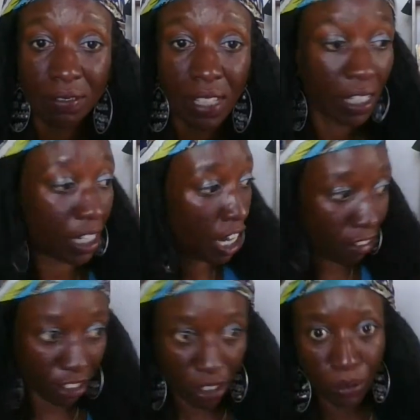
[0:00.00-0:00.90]
and
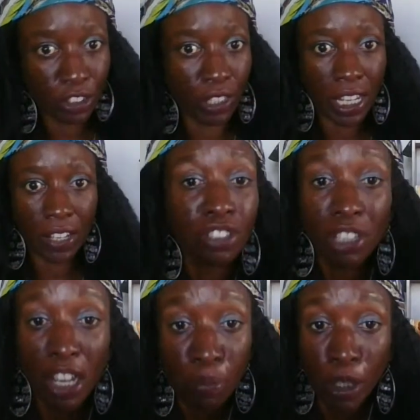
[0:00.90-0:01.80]
carry on with your
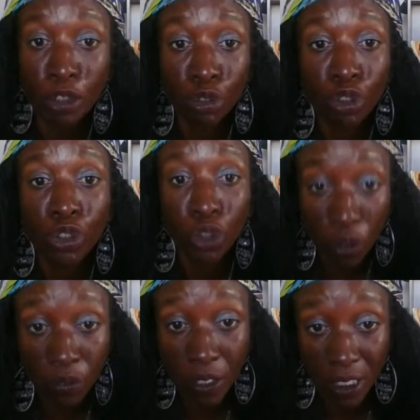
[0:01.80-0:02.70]
life because you
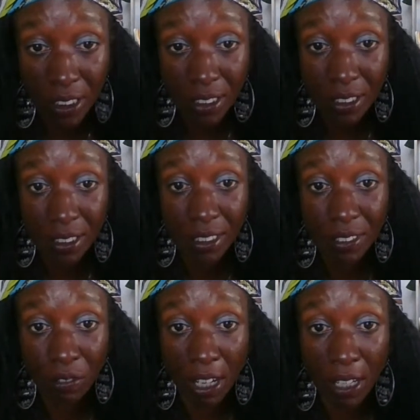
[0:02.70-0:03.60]
deserve it,
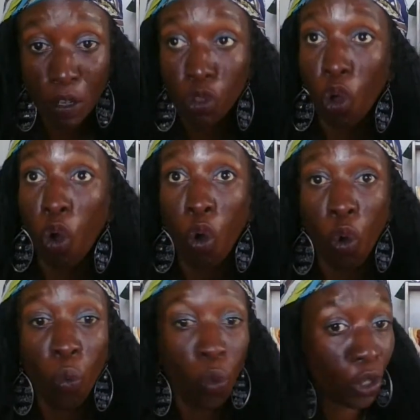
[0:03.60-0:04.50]
right? The
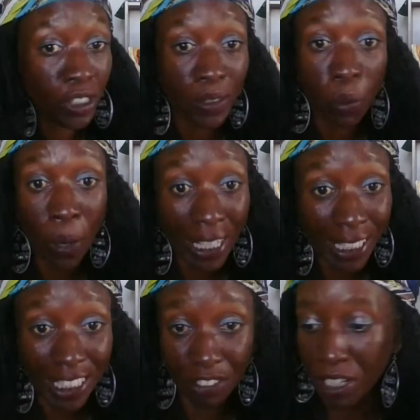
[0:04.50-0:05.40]
whole world is
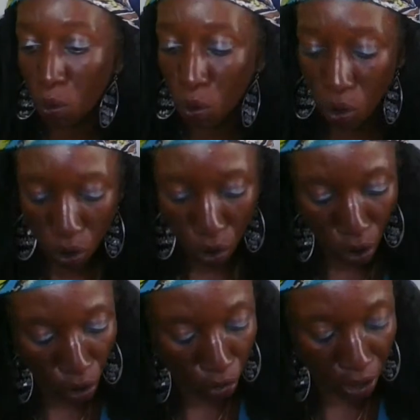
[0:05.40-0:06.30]
awakening right now. We're
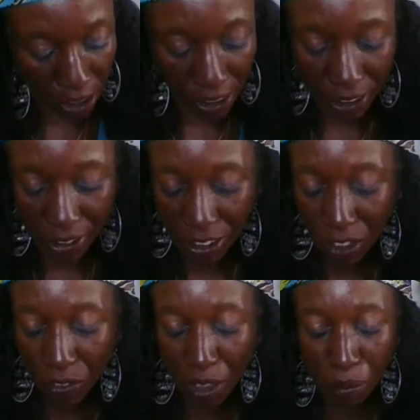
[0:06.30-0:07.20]
all raising
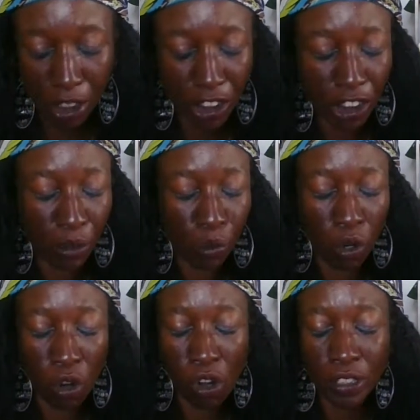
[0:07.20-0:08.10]
our vibration. We're
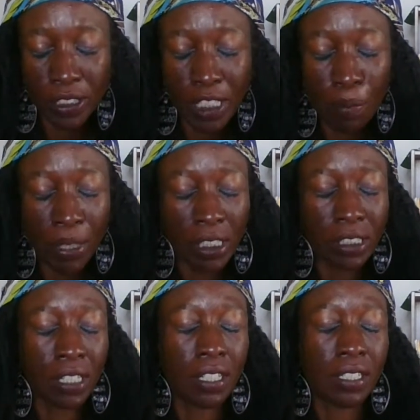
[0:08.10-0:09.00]
all stepping
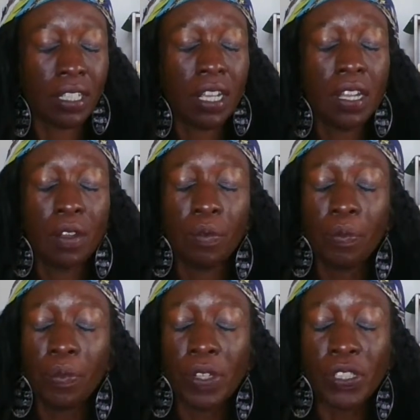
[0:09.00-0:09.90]
into this
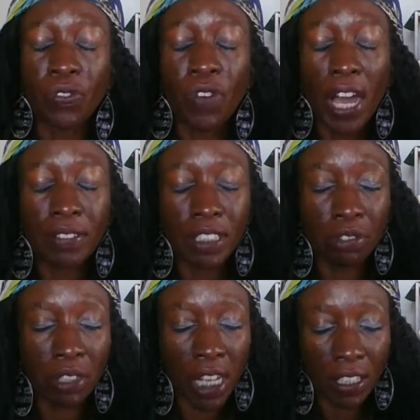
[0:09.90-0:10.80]
5D
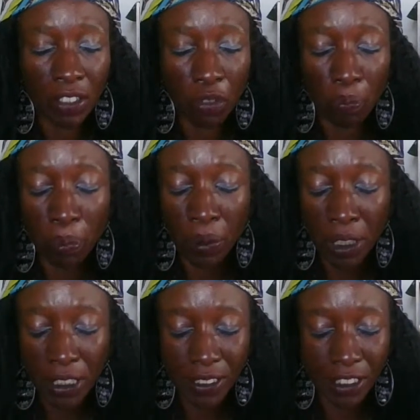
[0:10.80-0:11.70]
reality of
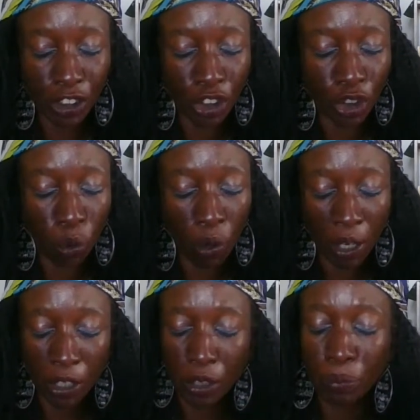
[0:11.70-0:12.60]
bliss and joy
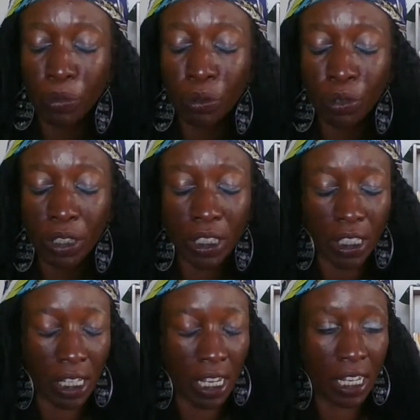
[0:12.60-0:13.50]
and
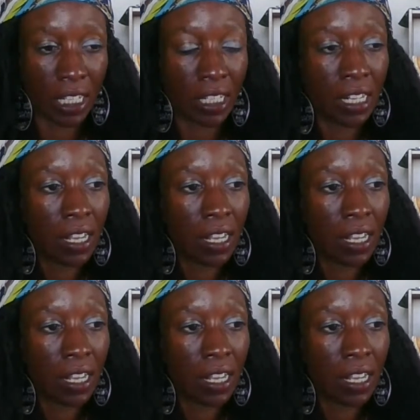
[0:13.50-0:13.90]
community and